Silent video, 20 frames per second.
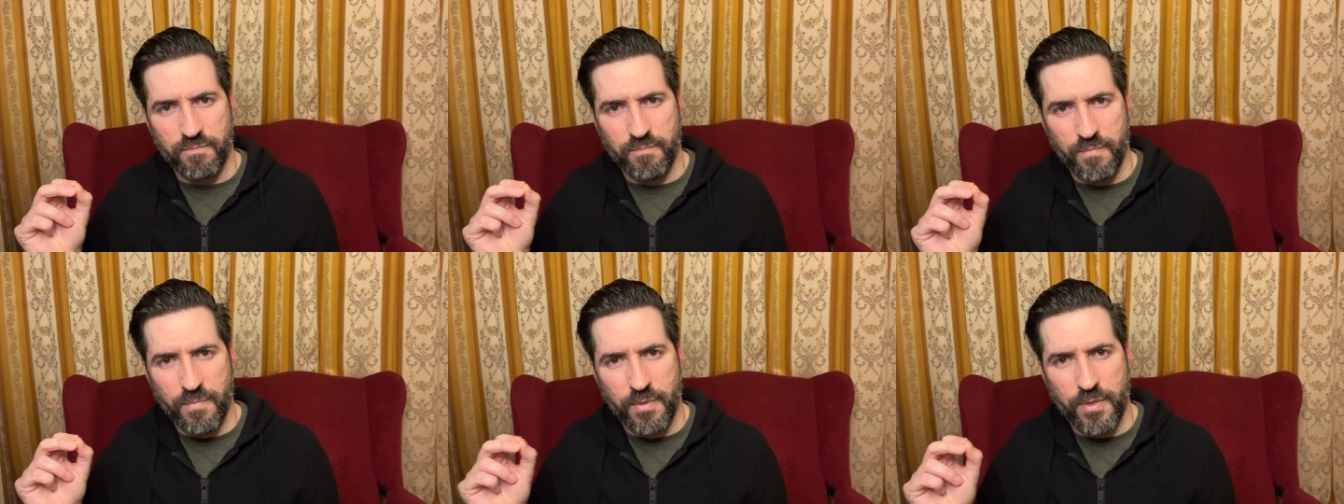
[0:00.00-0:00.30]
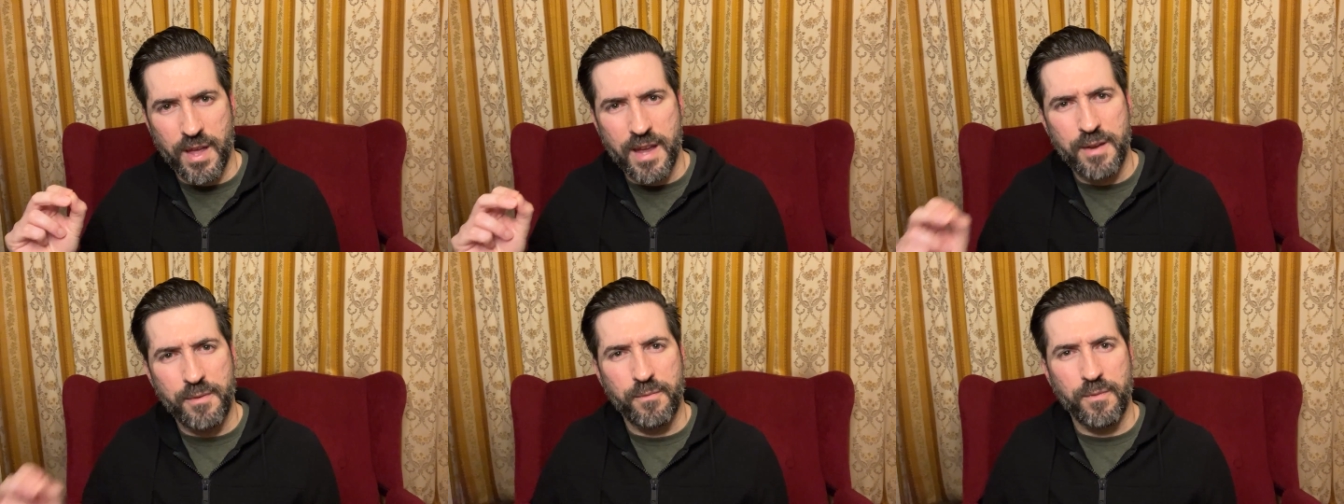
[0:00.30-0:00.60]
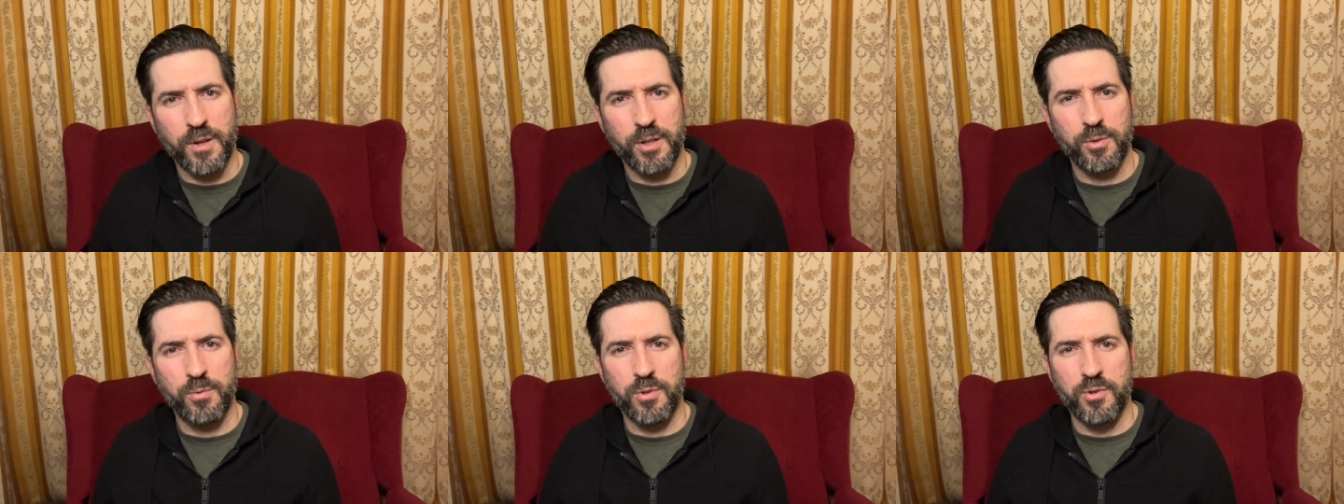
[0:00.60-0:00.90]
they
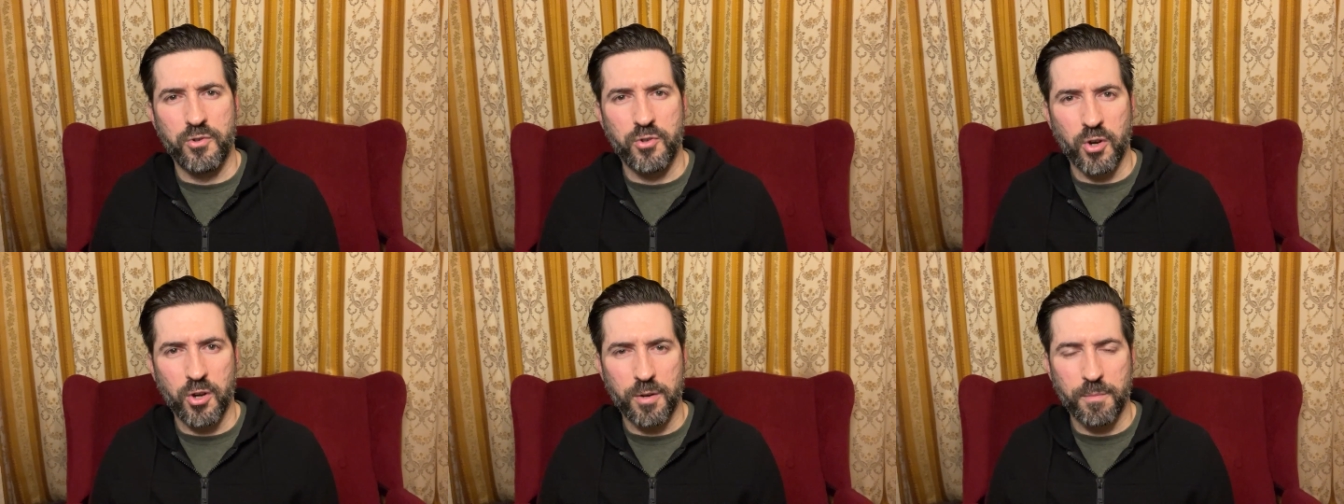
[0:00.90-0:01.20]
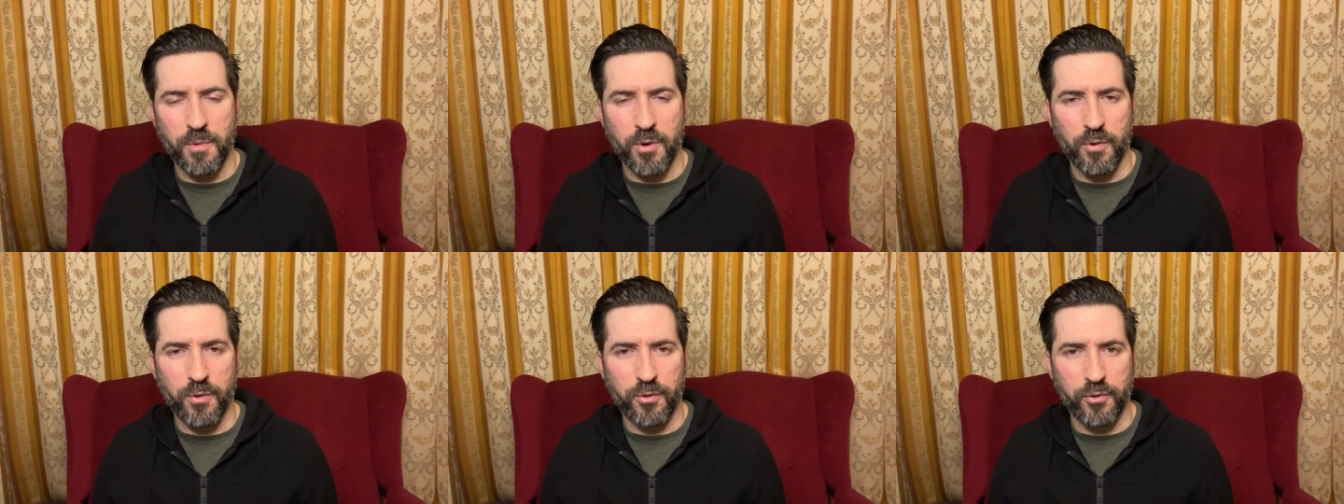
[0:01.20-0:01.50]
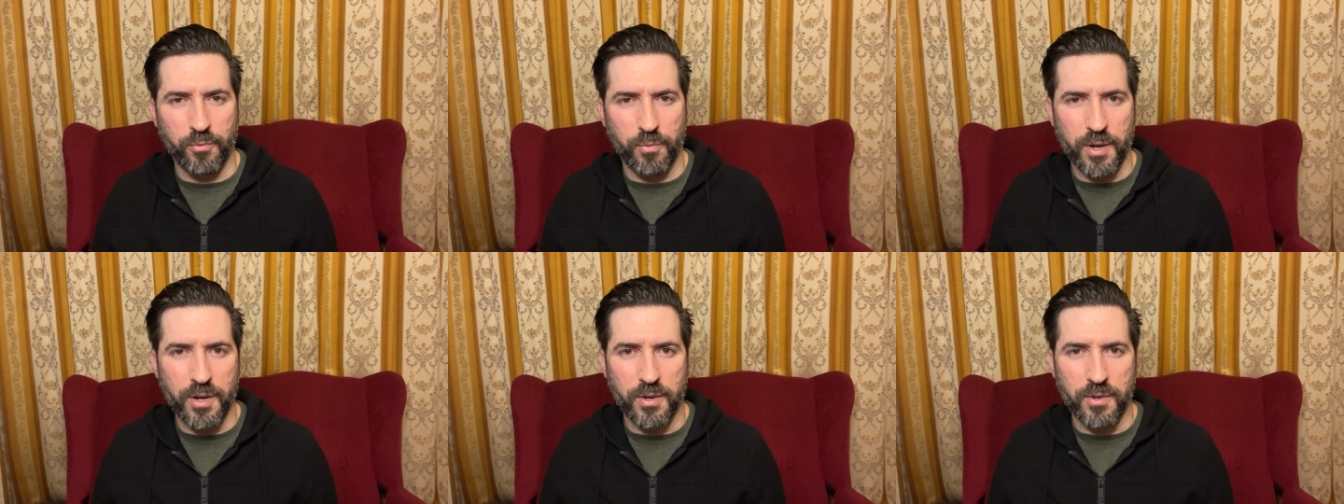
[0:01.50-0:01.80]
follow a dogma as
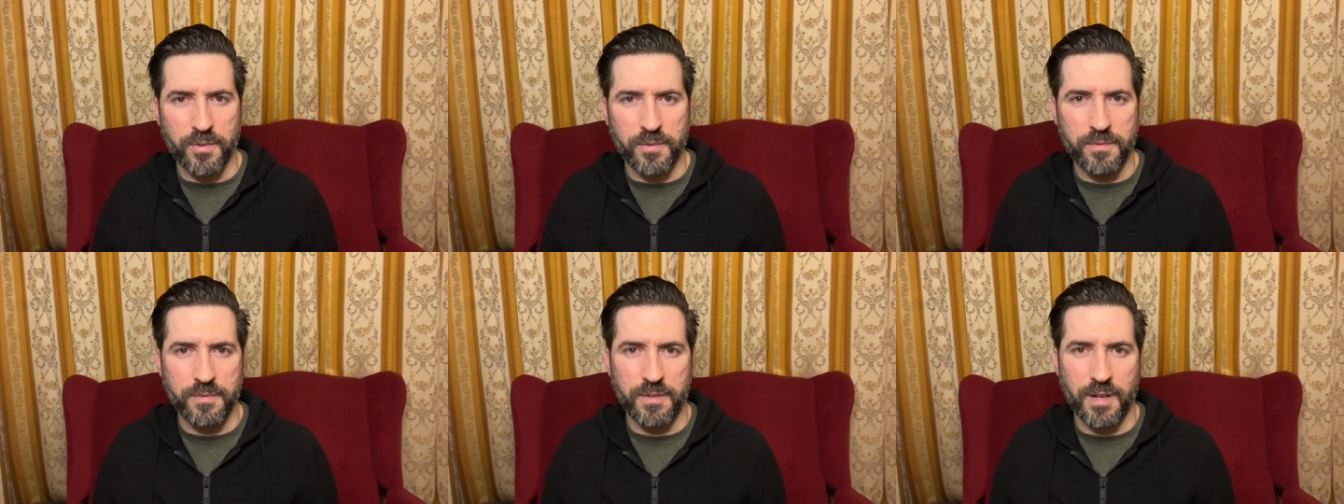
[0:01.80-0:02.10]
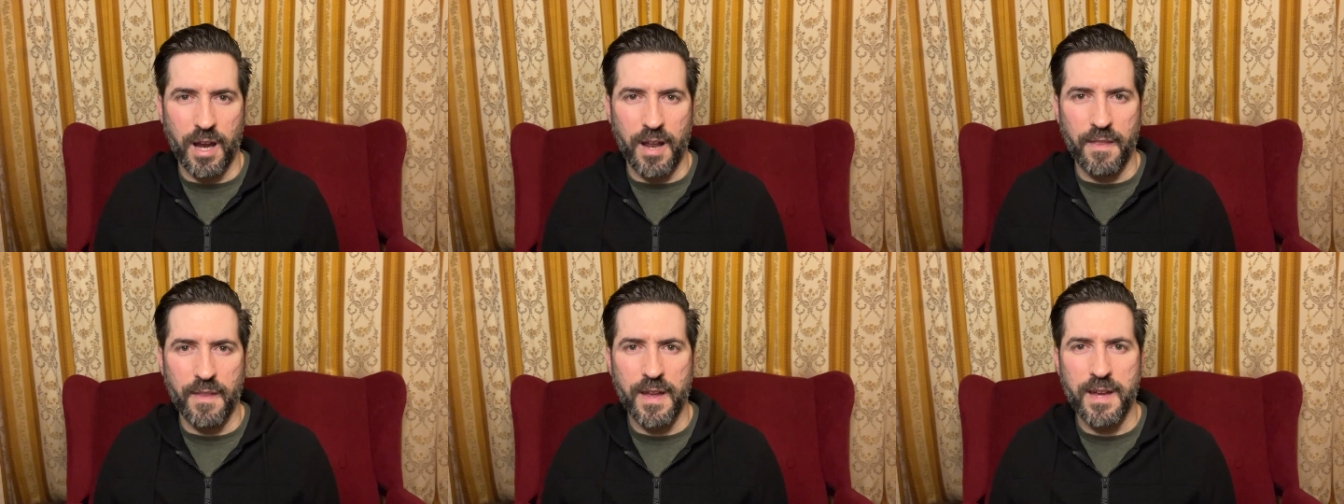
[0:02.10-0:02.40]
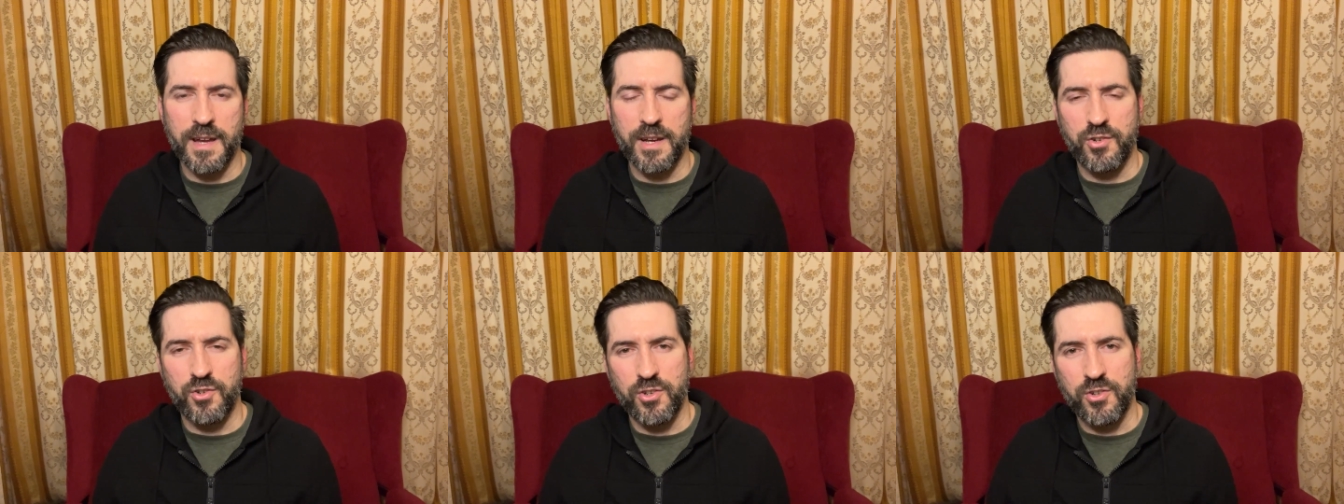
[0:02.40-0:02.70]
well, and they
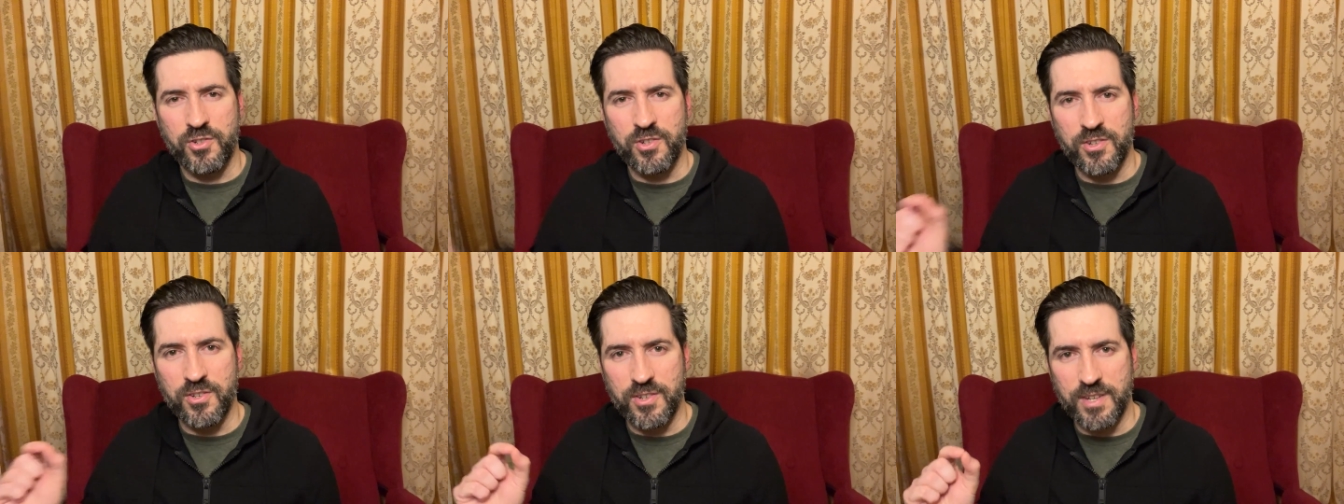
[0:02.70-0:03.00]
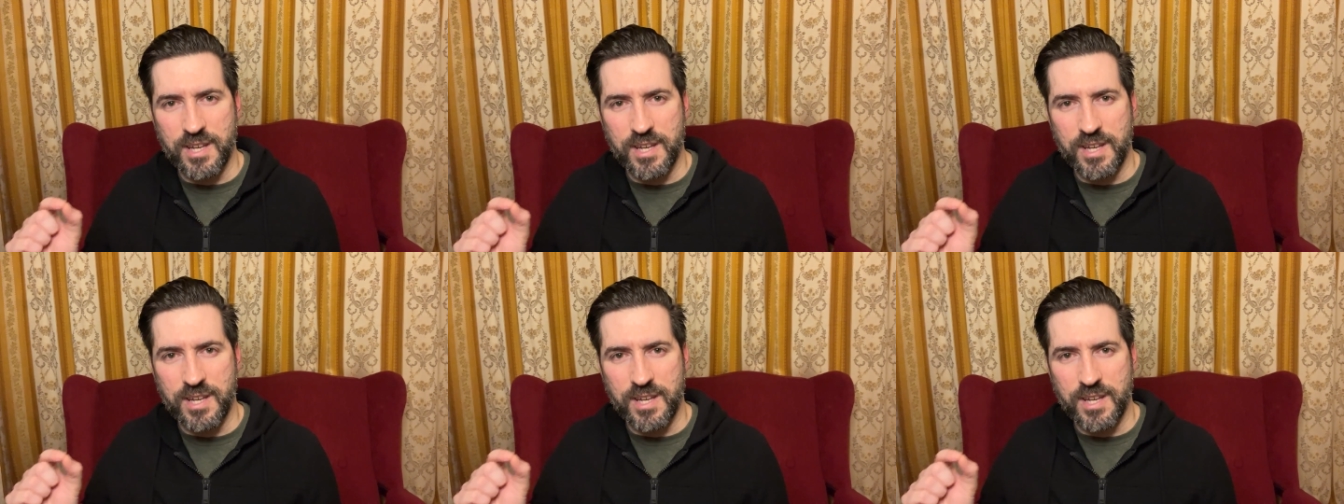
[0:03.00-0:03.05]
are just as